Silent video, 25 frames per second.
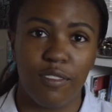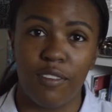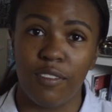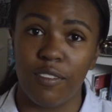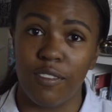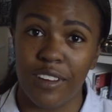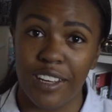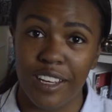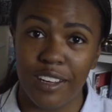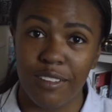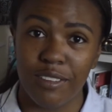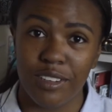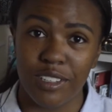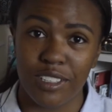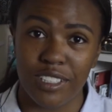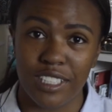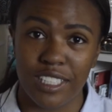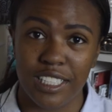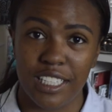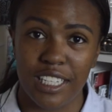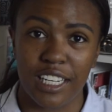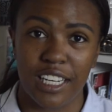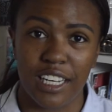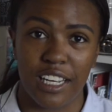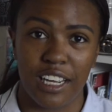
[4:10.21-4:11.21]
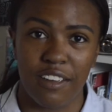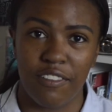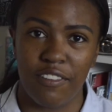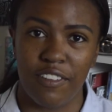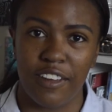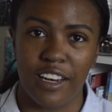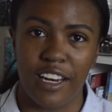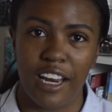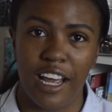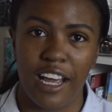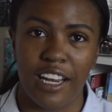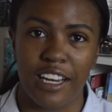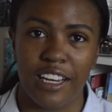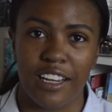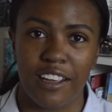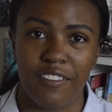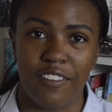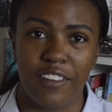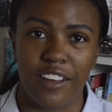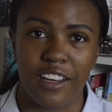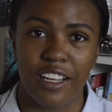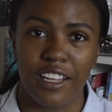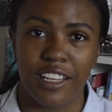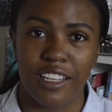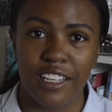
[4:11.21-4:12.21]
We will see if
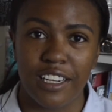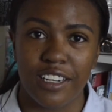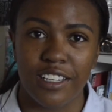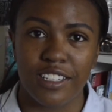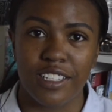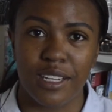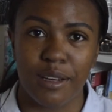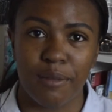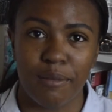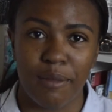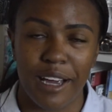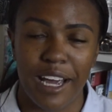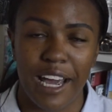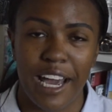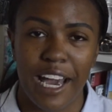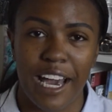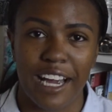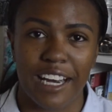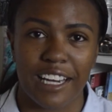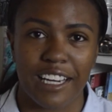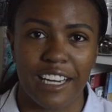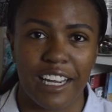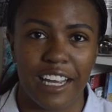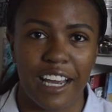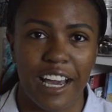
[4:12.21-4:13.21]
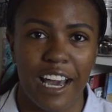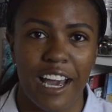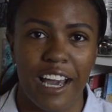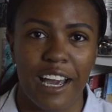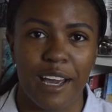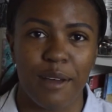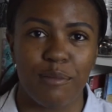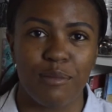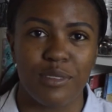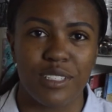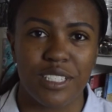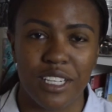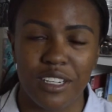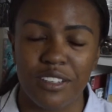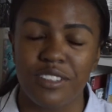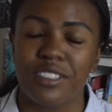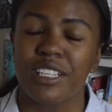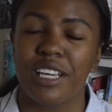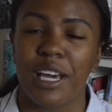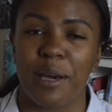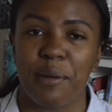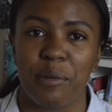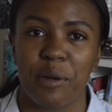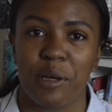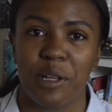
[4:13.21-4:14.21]
it clears up my acne. I am so
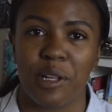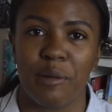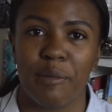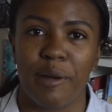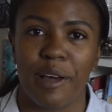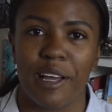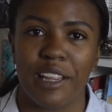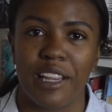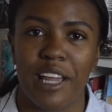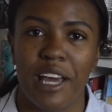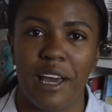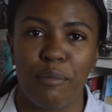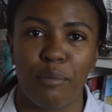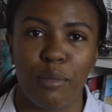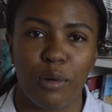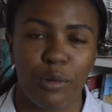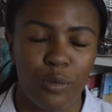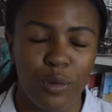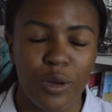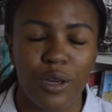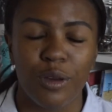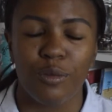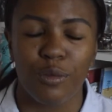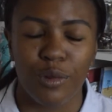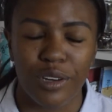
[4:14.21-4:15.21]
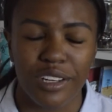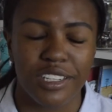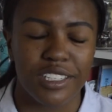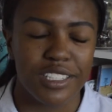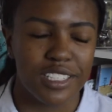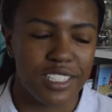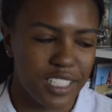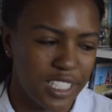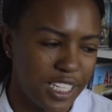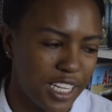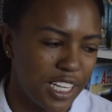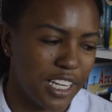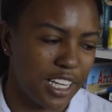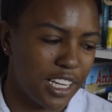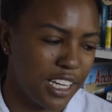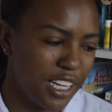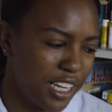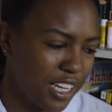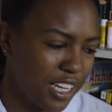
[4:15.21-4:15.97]
skeptical about that, but we will see.